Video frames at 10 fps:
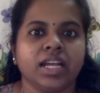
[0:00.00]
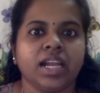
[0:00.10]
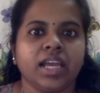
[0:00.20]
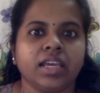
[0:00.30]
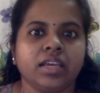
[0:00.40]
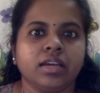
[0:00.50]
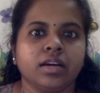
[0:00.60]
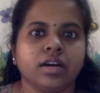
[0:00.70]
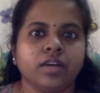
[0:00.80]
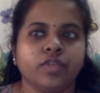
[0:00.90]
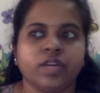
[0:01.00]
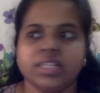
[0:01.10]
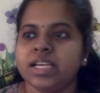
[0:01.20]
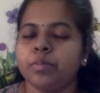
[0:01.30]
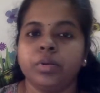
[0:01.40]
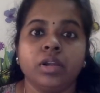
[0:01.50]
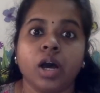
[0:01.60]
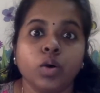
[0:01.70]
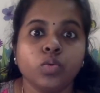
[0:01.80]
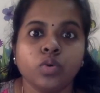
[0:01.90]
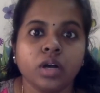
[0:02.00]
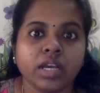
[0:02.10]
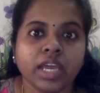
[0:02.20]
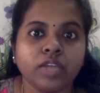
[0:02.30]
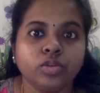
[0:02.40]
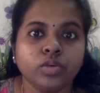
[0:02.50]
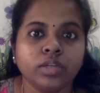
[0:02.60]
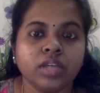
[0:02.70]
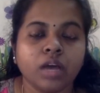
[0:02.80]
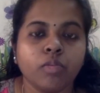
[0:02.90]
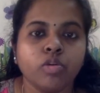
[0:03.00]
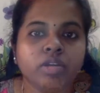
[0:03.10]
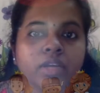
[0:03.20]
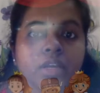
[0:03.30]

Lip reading: Like, for example, how Keitu and Tabo did.